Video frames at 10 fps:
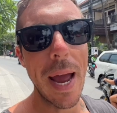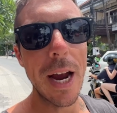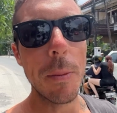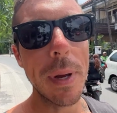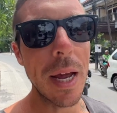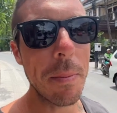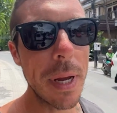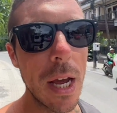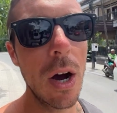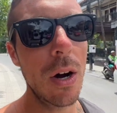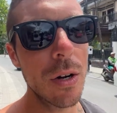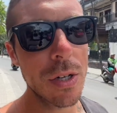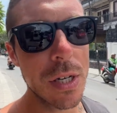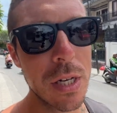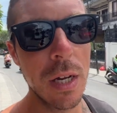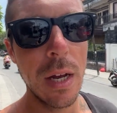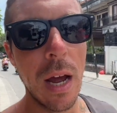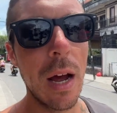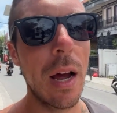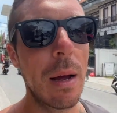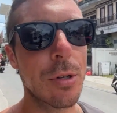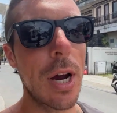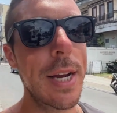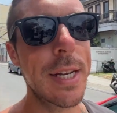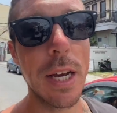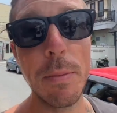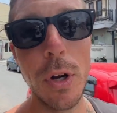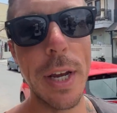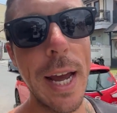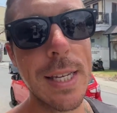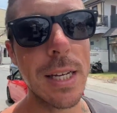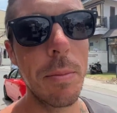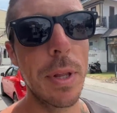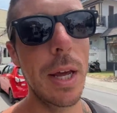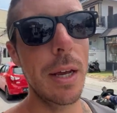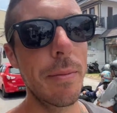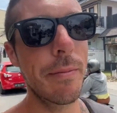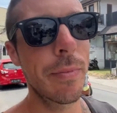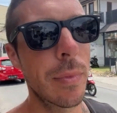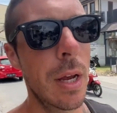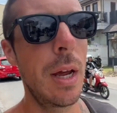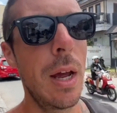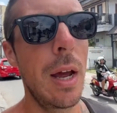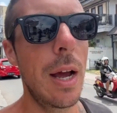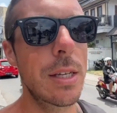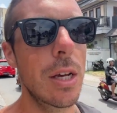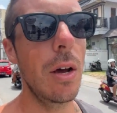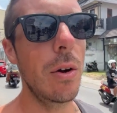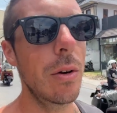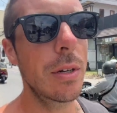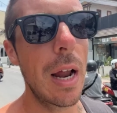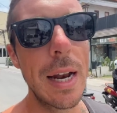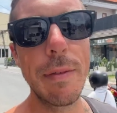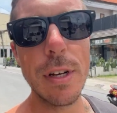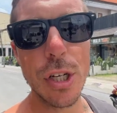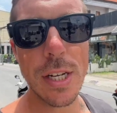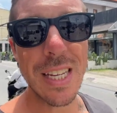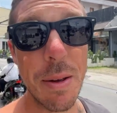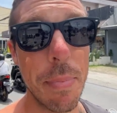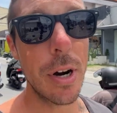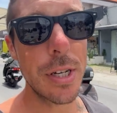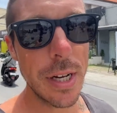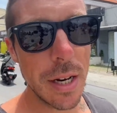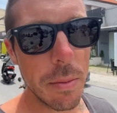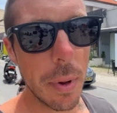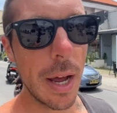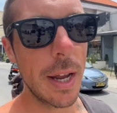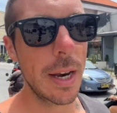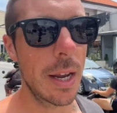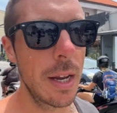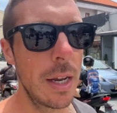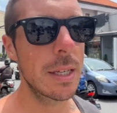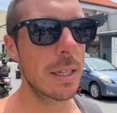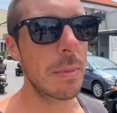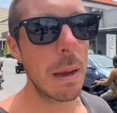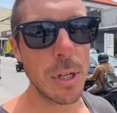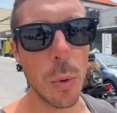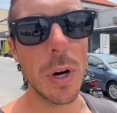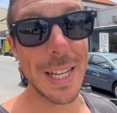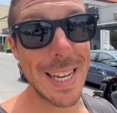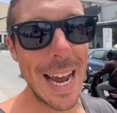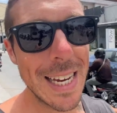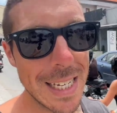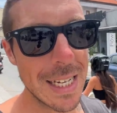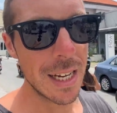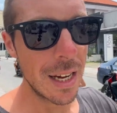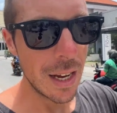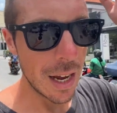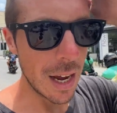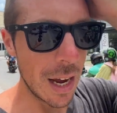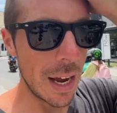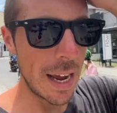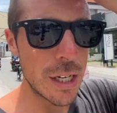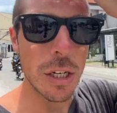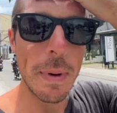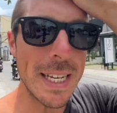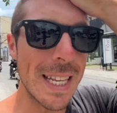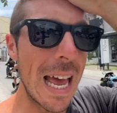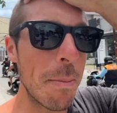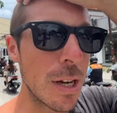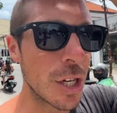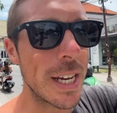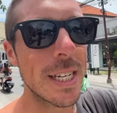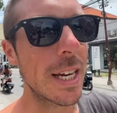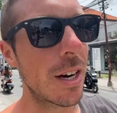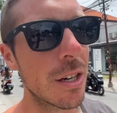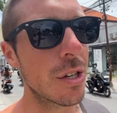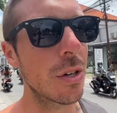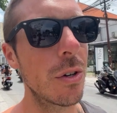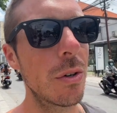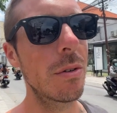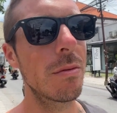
Airbnb host, I'm trying to communicate something. And so not even just in person, but sometimes you want to text. It just makes it that much easier to